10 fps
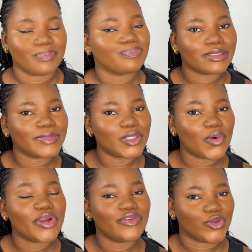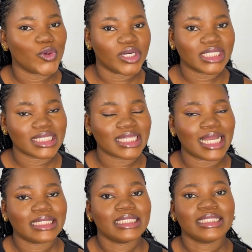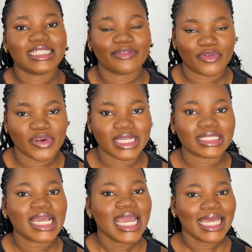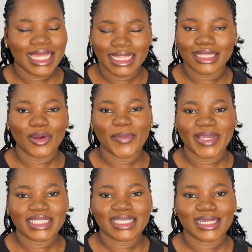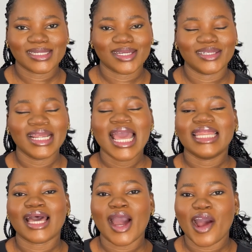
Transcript: Let me know if you understand the difference in the comment section. Now